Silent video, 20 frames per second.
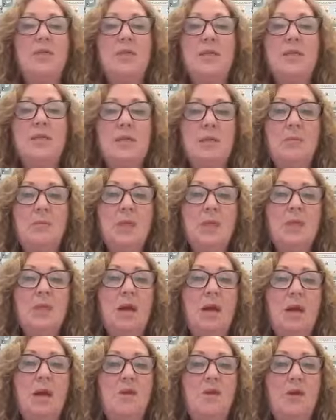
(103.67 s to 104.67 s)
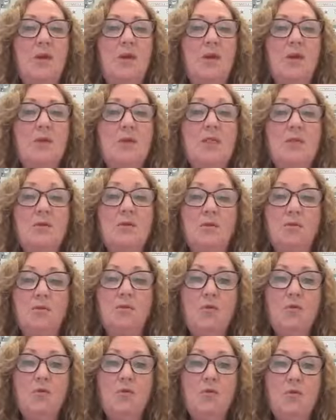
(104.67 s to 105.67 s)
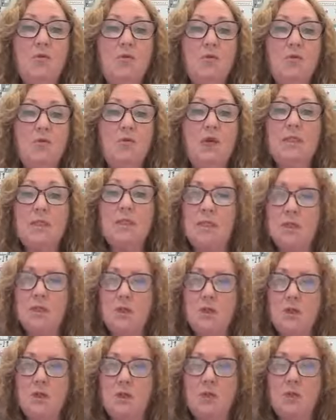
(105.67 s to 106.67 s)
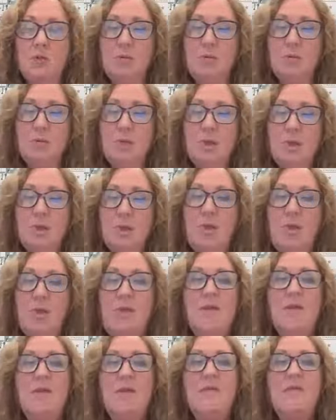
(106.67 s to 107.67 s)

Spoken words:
that demonstrate their loans are affordable and suitable and that their